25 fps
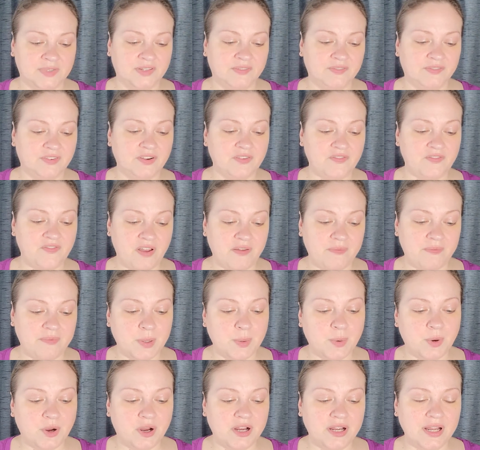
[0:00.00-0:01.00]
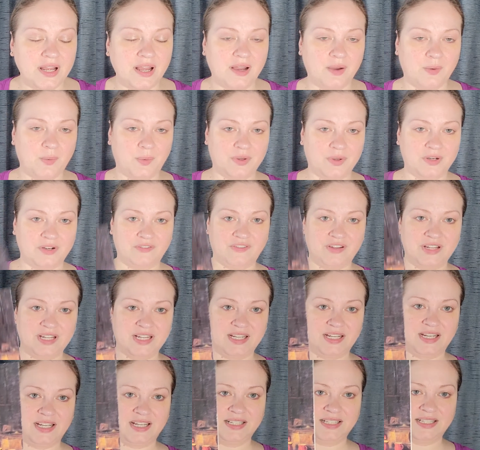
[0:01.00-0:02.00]
For February, I want to
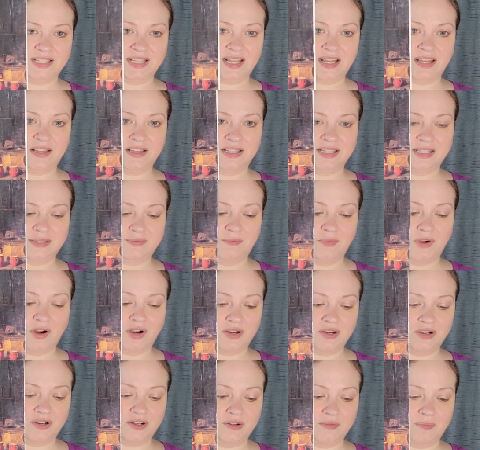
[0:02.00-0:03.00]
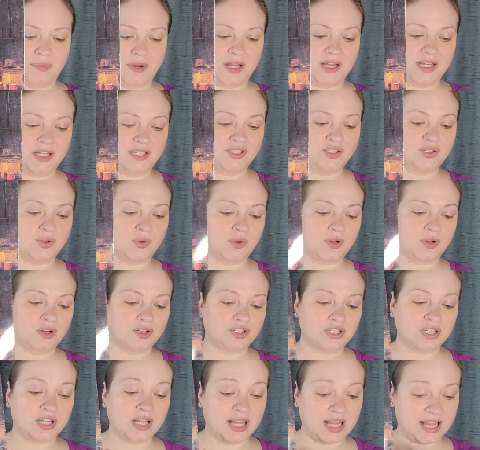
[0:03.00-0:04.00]
read Silas Marner by
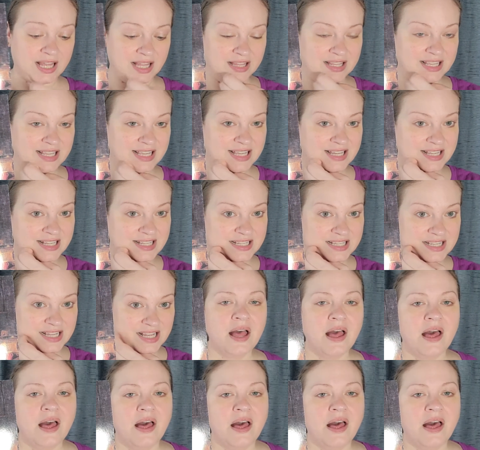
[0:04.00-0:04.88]
George Eliot.